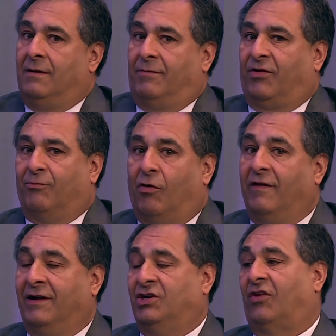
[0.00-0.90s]
but it's more
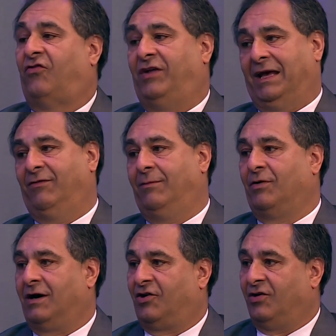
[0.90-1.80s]
than just TV
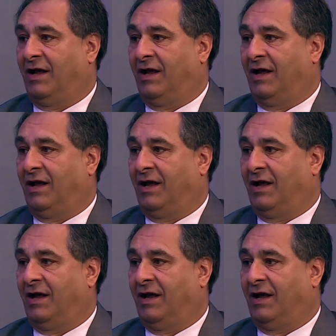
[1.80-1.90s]
production,